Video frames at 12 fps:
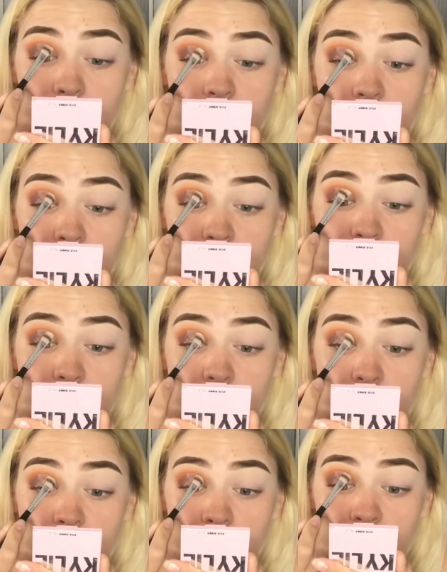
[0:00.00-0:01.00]

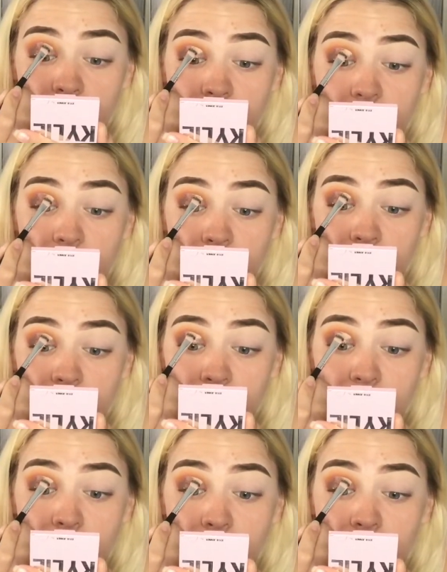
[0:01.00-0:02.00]
Infallible concealer, which
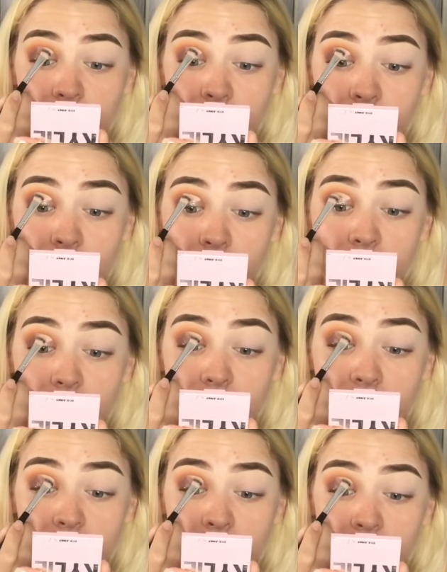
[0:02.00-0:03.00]
I love.
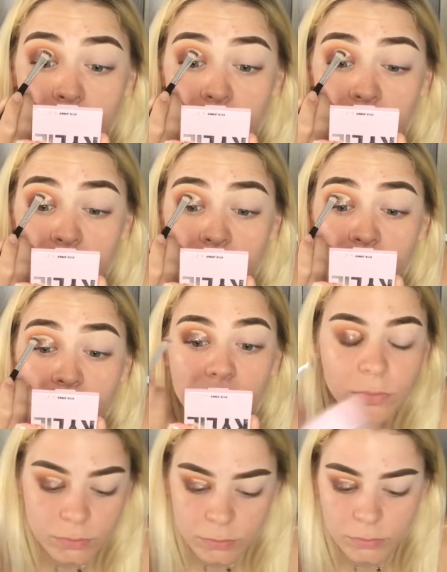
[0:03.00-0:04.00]
It's pretty much
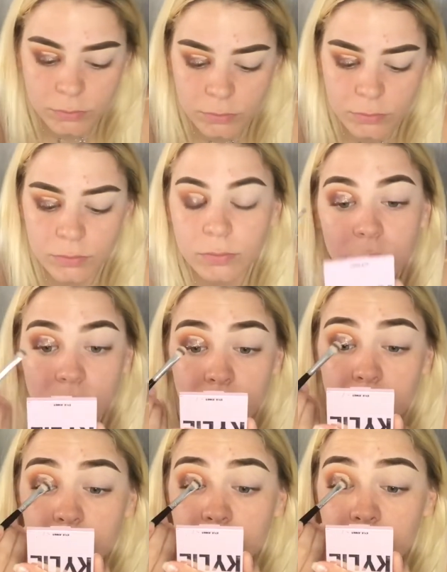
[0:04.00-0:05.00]
as good as the Tarte.
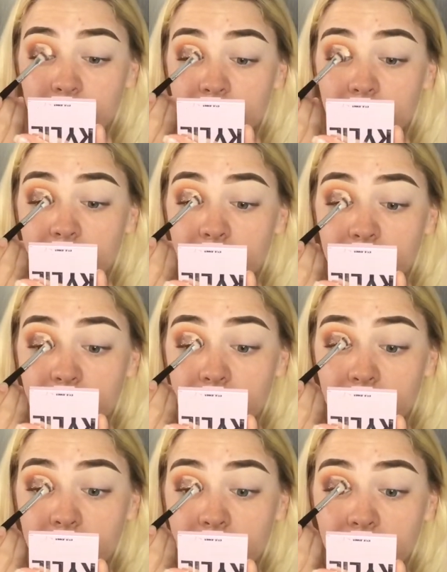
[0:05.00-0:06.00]
It's just my
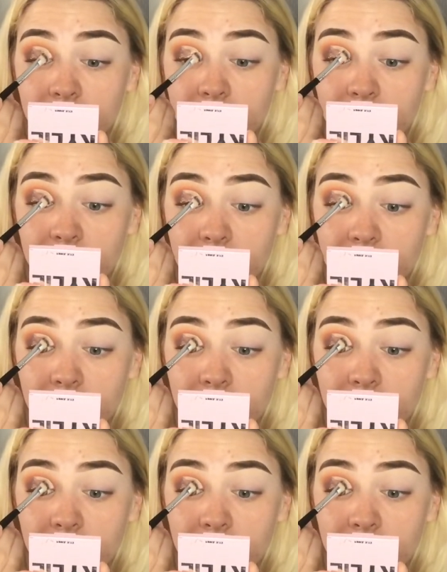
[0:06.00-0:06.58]
wrong shade, so I